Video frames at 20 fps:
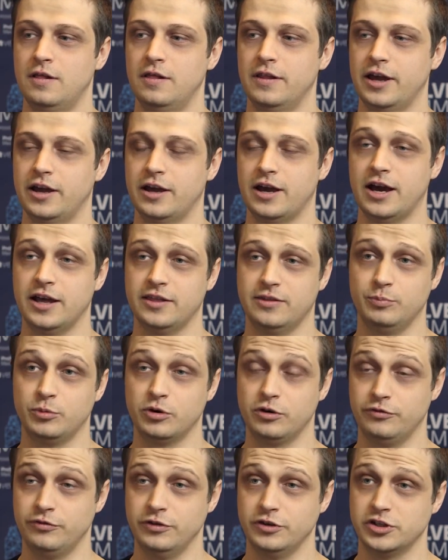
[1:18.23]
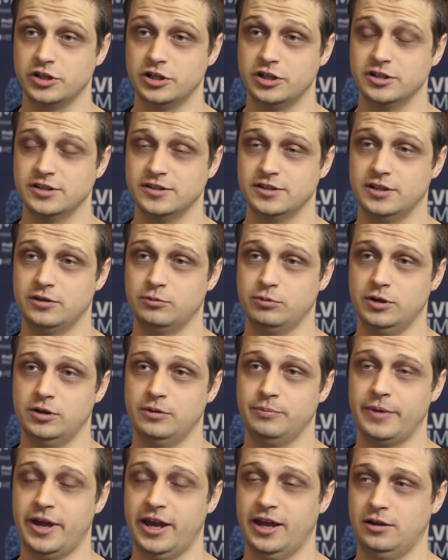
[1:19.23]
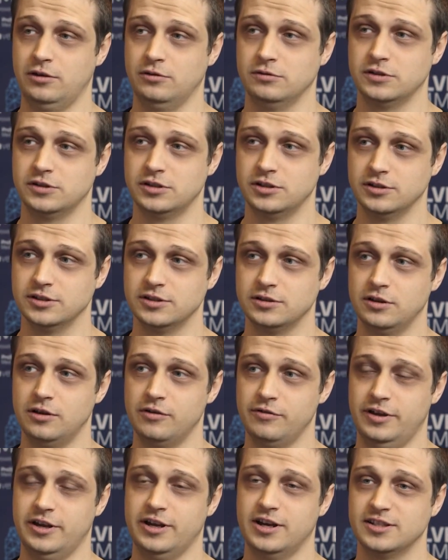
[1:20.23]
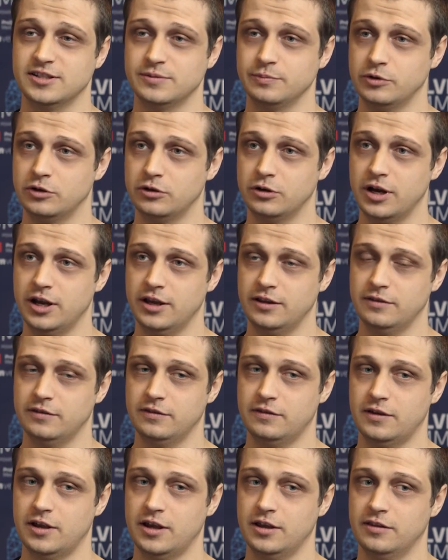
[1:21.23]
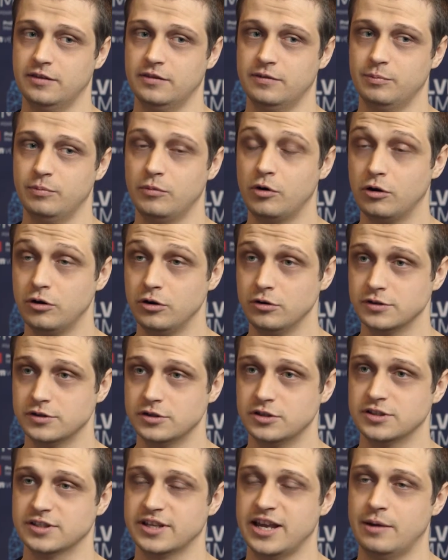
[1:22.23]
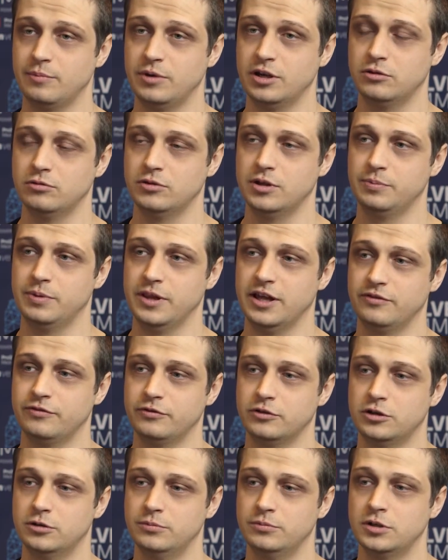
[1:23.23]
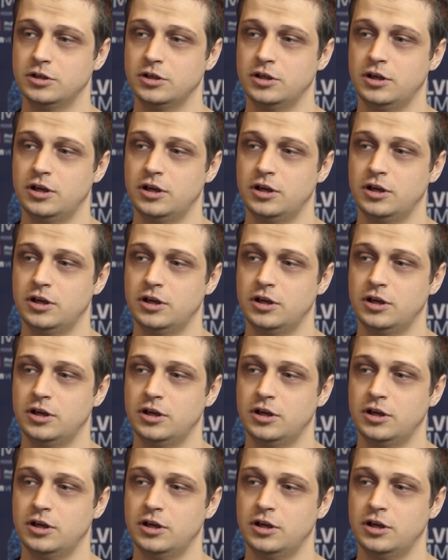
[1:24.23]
like add more features that will make users loving us more and and more users coming to the platform.